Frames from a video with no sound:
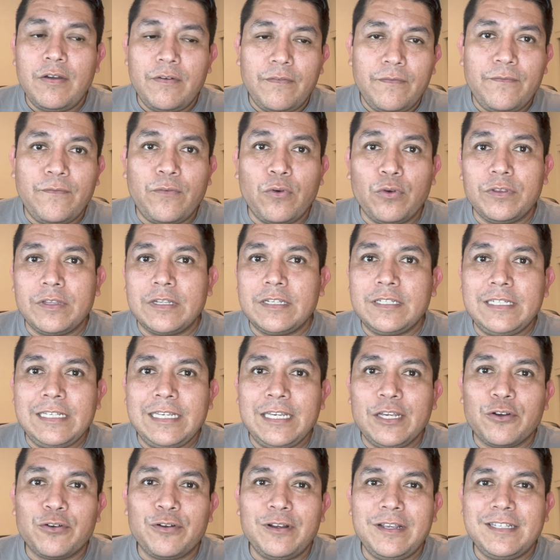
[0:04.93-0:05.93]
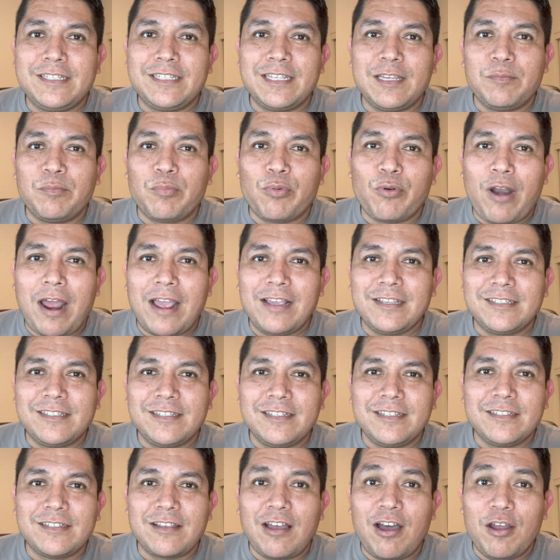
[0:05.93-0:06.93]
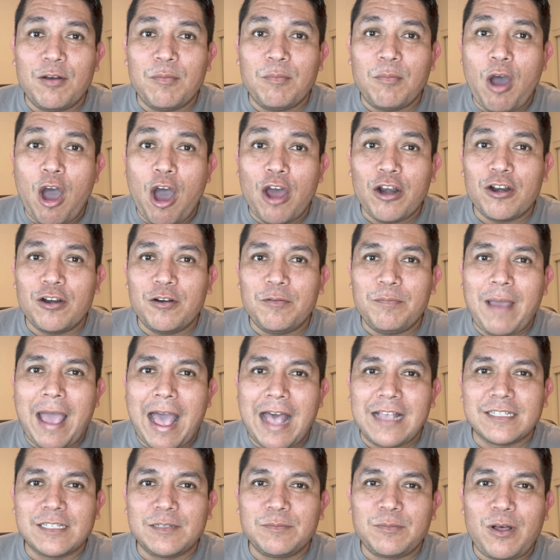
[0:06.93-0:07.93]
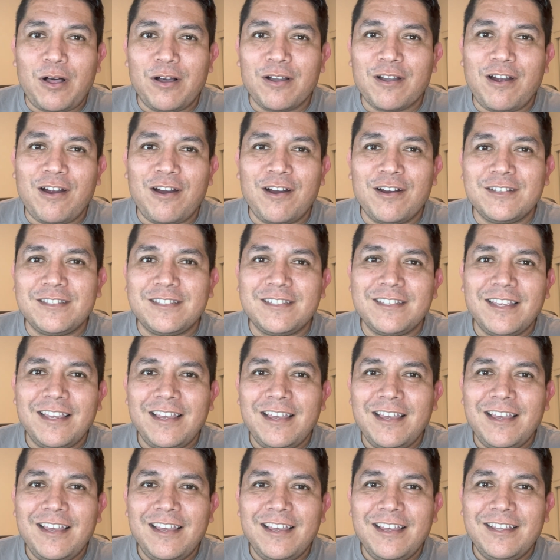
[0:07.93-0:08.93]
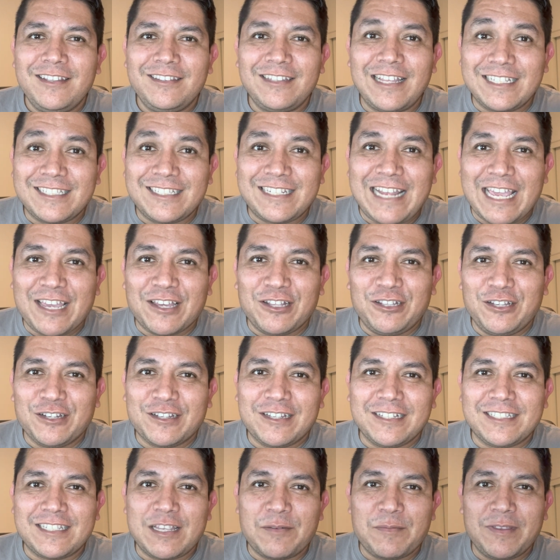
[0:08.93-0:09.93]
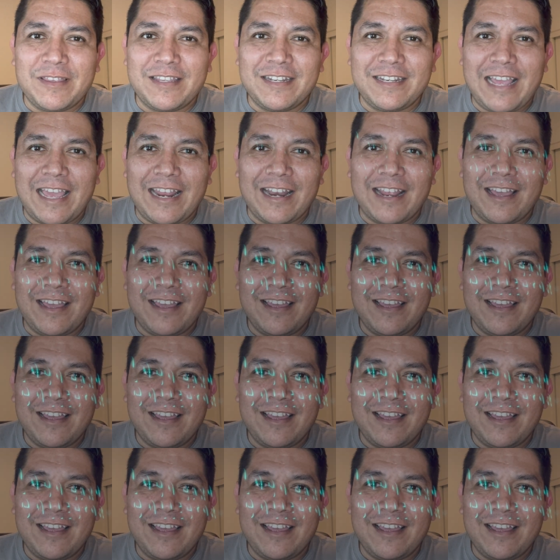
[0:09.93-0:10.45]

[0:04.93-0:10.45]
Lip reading: for the decrease in prices on modern basketball cards? Let's take a look at some of the data.